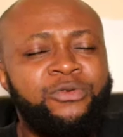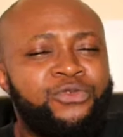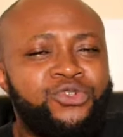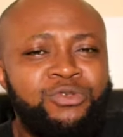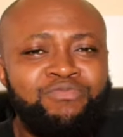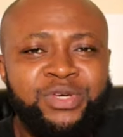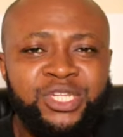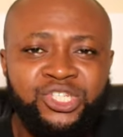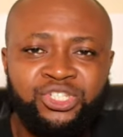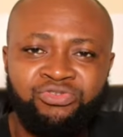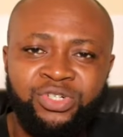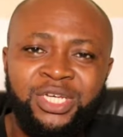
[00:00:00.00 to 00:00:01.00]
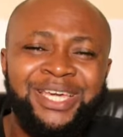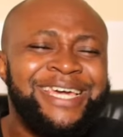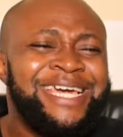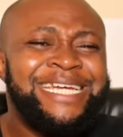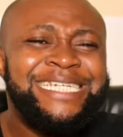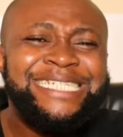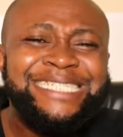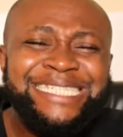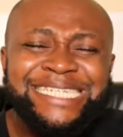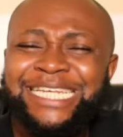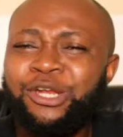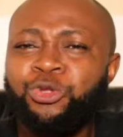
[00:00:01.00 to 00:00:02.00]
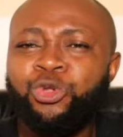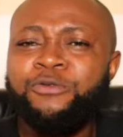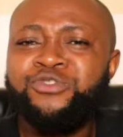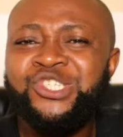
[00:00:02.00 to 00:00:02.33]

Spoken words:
of those ministry. They did a lot of